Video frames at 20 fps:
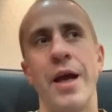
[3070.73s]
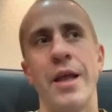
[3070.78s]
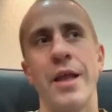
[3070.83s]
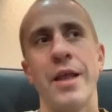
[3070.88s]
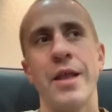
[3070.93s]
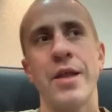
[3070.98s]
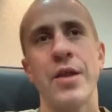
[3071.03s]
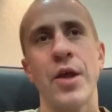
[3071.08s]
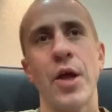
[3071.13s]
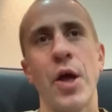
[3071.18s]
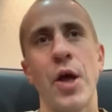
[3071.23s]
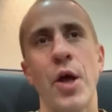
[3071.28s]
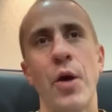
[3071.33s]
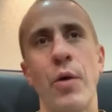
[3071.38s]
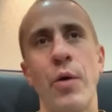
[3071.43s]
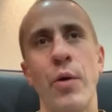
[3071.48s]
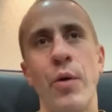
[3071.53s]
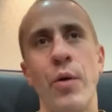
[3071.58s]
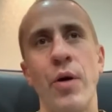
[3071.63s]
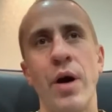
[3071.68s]

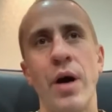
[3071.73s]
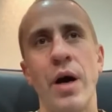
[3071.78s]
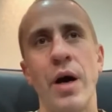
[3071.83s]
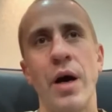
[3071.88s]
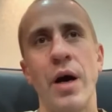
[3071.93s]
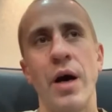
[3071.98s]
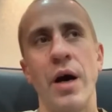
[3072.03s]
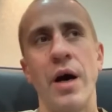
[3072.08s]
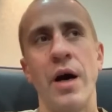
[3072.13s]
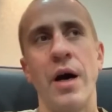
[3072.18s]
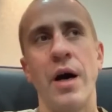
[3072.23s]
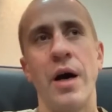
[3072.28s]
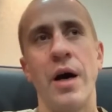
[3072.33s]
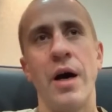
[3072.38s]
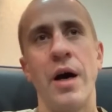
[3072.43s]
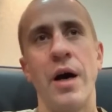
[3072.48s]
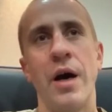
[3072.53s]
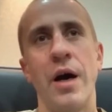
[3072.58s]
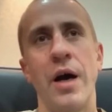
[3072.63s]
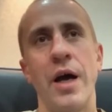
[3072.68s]
So
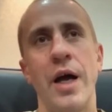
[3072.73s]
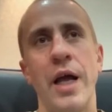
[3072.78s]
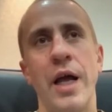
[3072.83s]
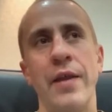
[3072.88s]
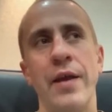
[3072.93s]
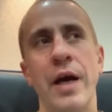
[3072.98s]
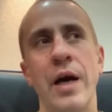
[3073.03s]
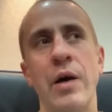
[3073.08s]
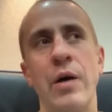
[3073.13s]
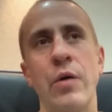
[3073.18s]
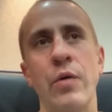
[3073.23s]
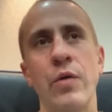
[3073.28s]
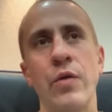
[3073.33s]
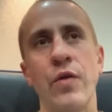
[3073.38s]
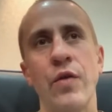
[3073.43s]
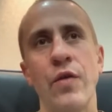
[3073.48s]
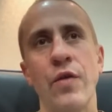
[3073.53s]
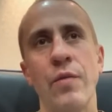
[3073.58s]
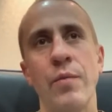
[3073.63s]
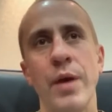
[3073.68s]
now
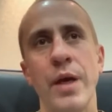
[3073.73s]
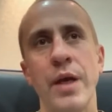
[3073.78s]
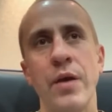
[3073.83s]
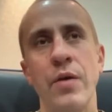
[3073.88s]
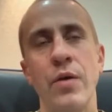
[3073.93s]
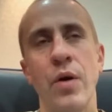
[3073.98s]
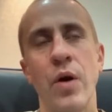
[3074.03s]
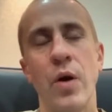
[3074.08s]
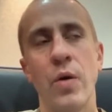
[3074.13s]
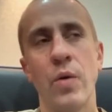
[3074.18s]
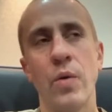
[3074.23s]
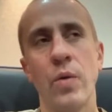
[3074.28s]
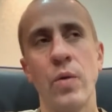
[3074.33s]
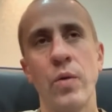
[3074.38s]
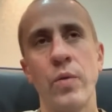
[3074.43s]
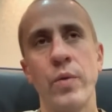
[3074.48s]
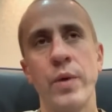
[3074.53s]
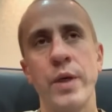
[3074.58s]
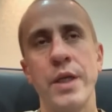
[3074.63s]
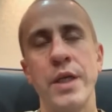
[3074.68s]
to make you
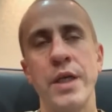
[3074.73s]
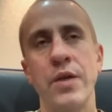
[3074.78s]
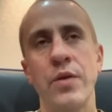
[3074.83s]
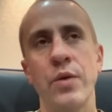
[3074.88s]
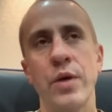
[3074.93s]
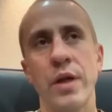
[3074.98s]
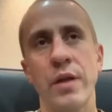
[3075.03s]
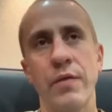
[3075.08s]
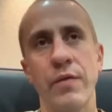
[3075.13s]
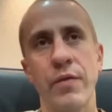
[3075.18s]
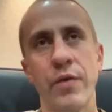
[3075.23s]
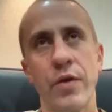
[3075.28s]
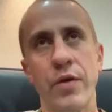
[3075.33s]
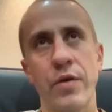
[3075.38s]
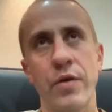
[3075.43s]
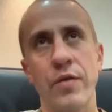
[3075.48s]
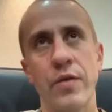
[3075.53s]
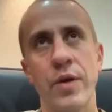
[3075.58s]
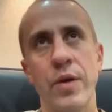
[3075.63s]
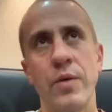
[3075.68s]
whole, we need to
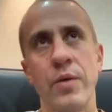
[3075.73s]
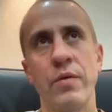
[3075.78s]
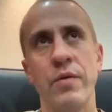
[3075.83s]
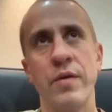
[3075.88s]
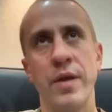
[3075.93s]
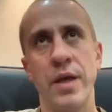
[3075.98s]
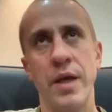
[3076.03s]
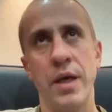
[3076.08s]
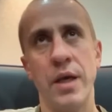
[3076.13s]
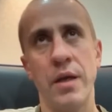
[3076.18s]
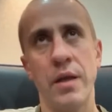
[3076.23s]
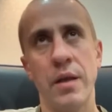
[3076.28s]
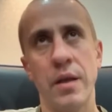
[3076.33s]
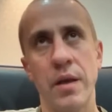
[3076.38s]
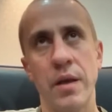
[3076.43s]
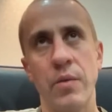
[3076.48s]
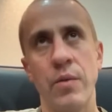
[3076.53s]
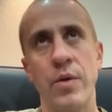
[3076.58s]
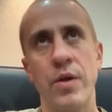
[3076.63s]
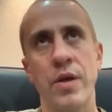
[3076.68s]
convert
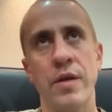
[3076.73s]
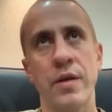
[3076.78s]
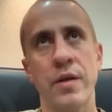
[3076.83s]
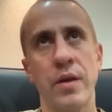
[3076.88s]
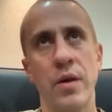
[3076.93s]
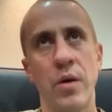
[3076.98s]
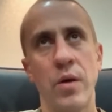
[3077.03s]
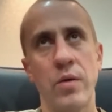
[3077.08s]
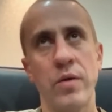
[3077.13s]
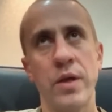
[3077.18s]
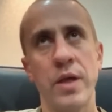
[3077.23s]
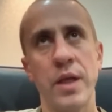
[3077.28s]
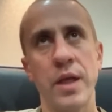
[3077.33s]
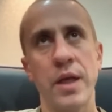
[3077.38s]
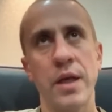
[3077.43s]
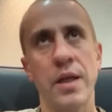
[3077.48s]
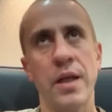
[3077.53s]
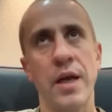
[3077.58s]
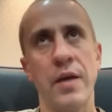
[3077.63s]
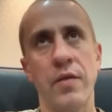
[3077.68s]
USDN, which is locked in
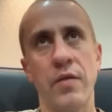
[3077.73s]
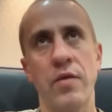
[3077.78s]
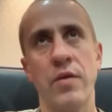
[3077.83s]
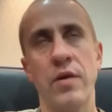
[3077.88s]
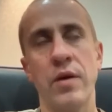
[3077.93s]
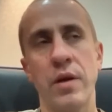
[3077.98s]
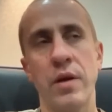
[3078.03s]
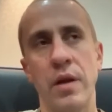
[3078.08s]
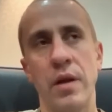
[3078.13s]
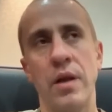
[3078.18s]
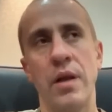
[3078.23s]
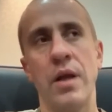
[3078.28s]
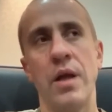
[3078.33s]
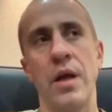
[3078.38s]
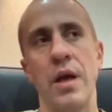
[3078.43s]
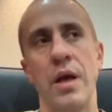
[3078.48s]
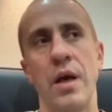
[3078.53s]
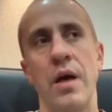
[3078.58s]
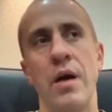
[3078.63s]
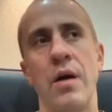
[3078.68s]
collateral,
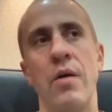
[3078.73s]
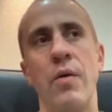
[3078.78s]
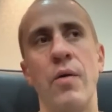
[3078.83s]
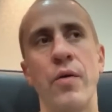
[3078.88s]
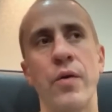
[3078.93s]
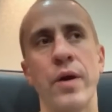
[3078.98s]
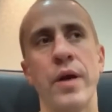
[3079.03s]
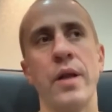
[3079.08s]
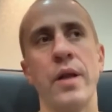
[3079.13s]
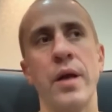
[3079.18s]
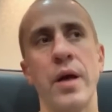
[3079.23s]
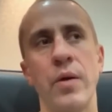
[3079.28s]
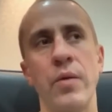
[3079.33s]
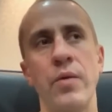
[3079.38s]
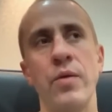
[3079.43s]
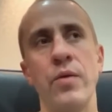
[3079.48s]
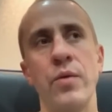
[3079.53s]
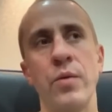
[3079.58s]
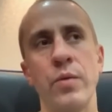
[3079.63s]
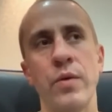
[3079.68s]
or
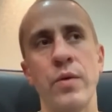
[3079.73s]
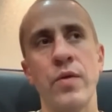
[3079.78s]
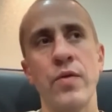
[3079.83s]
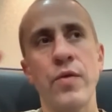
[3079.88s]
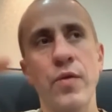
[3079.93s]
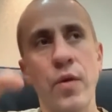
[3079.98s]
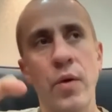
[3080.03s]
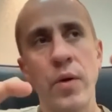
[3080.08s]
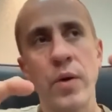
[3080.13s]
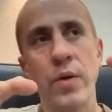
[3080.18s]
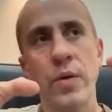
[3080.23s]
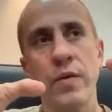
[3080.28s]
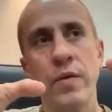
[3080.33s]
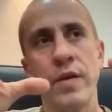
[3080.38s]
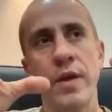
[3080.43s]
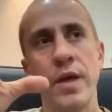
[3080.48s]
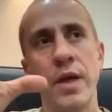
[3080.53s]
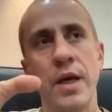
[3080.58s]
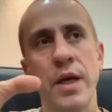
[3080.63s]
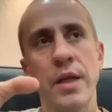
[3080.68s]
allow you to withdraw
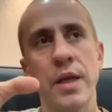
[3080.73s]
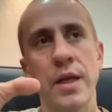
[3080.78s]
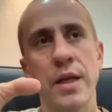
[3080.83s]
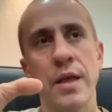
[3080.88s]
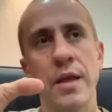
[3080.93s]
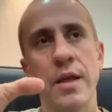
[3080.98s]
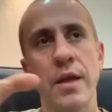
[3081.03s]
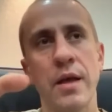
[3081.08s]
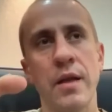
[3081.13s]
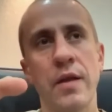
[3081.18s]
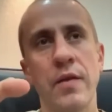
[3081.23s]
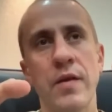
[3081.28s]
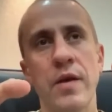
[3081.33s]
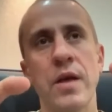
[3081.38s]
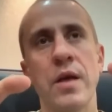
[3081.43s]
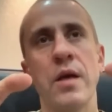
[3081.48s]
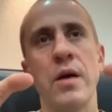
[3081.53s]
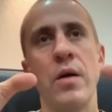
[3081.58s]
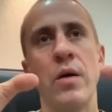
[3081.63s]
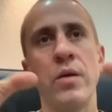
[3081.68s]
USDN and sell it
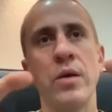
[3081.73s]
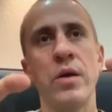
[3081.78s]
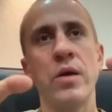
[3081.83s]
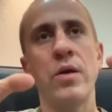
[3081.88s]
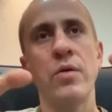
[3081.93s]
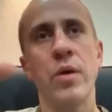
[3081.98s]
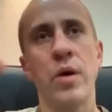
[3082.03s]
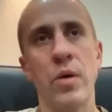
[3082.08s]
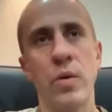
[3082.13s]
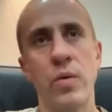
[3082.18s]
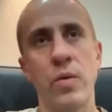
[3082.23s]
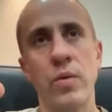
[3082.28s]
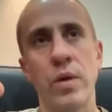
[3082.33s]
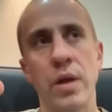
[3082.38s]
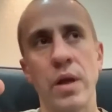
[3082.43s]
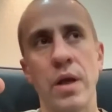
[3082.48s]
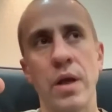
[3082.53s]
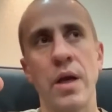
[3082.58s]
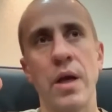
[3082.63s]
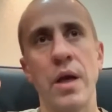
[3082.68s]
on your
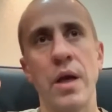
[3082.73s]
own.